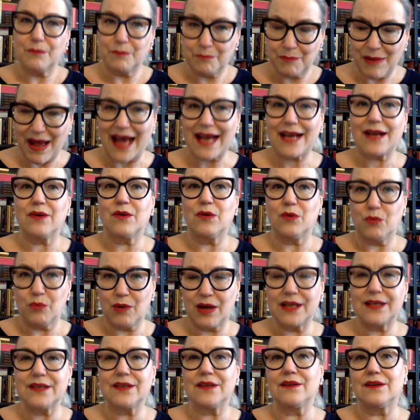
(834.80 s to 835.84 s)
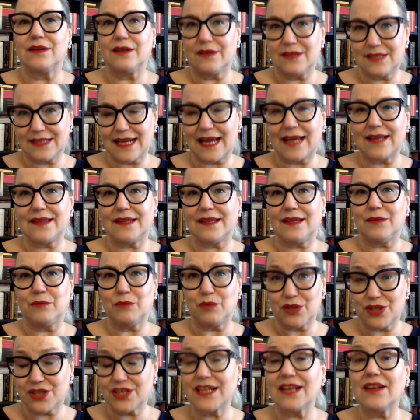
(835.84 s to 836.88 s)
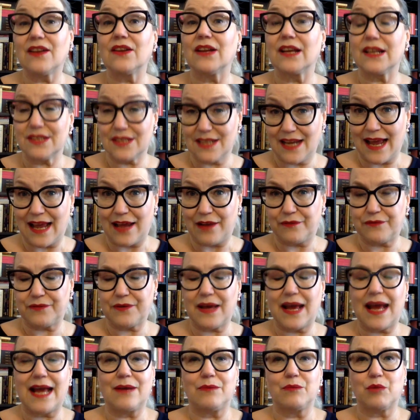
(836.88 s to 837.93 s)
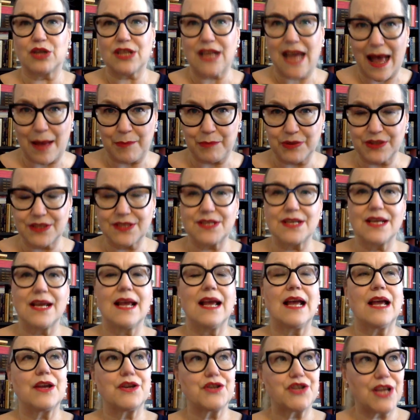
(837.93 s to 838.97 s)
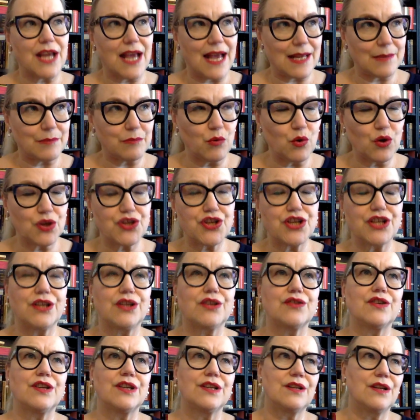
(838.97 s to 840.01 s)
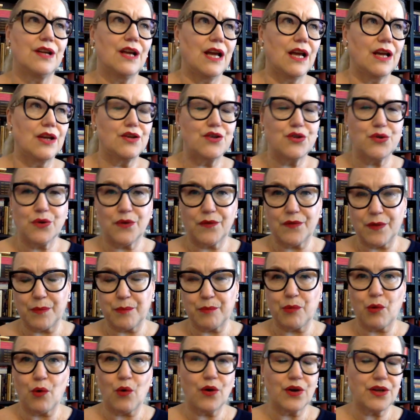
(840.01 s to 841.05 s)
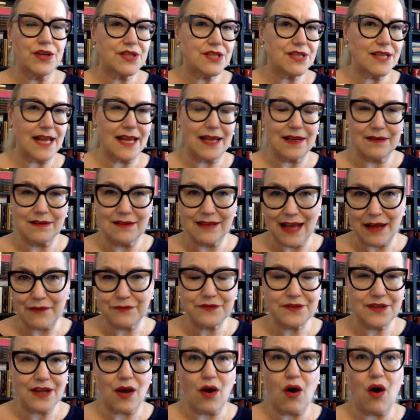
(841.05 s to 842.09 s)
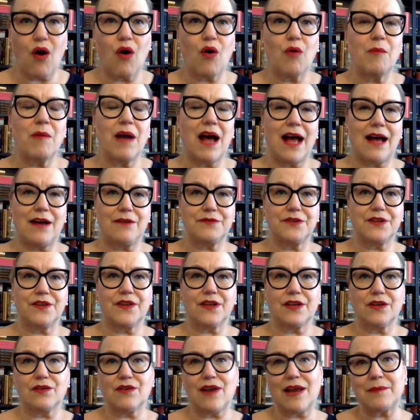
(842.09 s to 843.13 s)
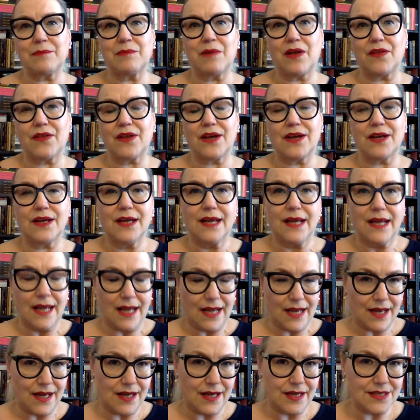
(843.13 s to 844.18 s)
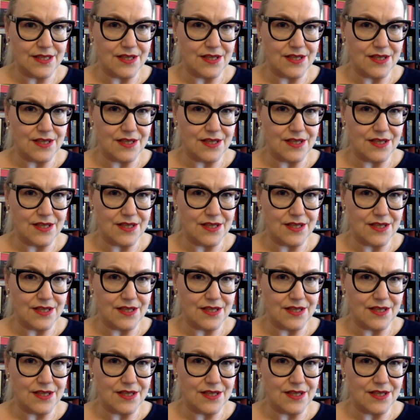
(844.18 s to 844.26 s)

back when Sethe was still a slave and what happened. She had more children, two of the boys, they left the home after the grandmother uh,